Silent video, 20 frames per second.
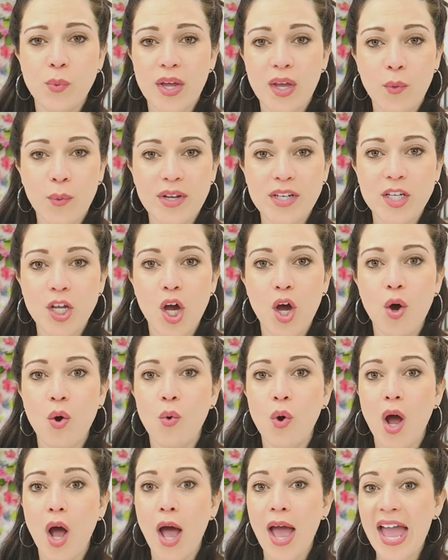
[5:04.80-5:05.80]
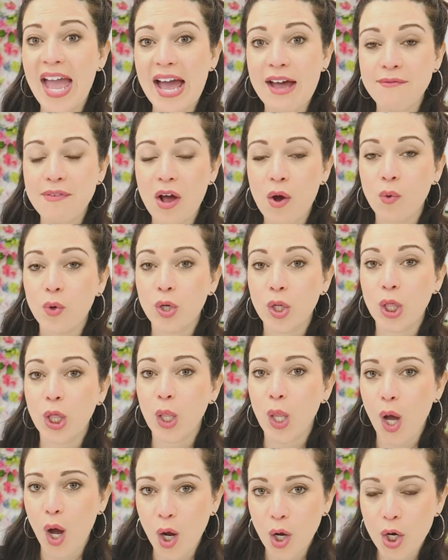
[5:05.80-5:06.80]
wake window a half hour
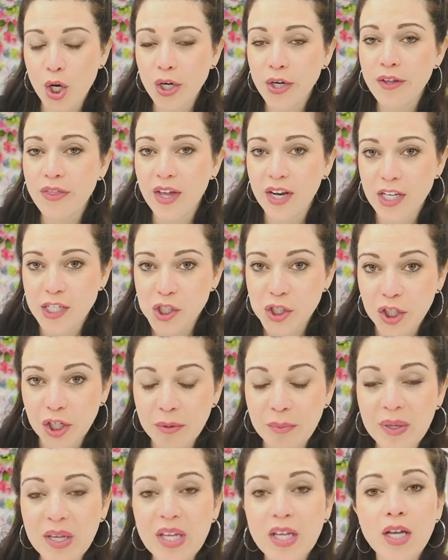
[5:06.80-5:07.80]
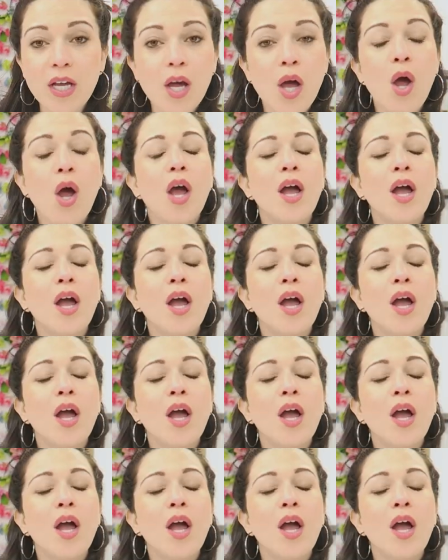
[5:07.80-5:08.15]
longer than it should be?